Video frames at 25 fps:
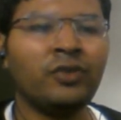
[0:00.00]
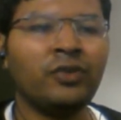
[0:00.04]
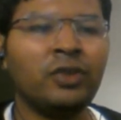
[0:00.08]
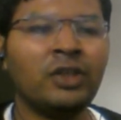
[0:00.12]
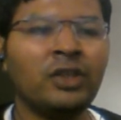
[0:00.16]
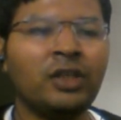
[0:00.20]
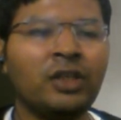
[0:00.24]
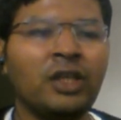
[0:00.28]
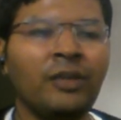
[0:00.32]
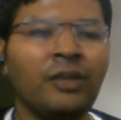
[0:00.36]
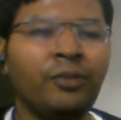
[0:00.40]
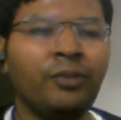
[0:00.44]

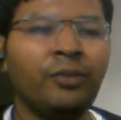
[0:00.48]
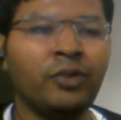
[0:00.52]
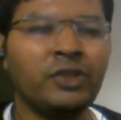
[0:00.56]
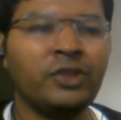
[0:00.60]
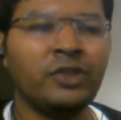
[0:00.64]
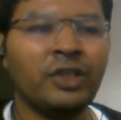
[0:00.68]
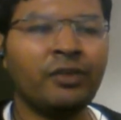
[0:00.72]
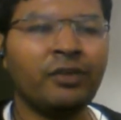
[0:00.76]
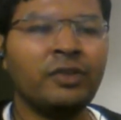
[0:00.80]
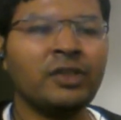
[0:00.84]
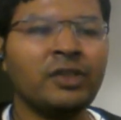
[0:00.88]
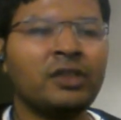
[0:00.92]
would help you
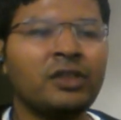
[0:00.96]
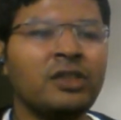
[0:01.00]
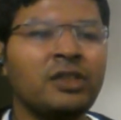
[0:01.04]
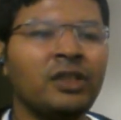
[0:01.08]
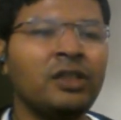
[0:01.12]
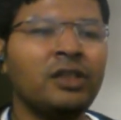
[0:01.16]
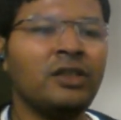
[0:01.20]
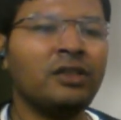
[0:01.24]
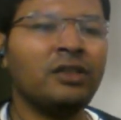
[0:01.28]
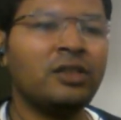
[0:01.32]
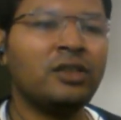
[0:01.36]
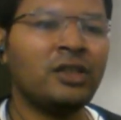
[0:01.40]
sequence
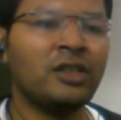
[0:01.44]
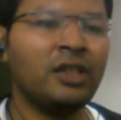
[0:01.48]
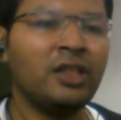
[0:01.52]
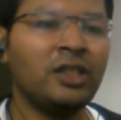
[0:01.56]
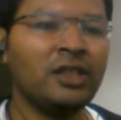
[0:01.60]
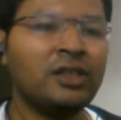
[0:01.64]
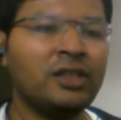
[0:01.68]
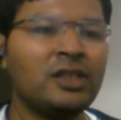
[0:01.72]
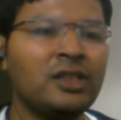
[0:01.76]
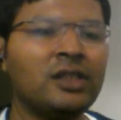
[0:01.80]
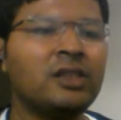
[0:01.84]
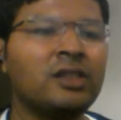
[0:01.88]
the
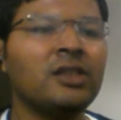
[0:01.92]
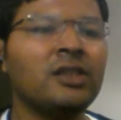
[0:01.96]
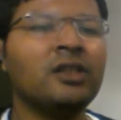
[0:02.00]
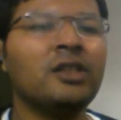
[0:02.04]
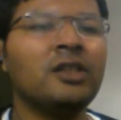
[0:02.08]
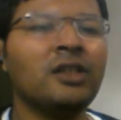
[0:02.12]
things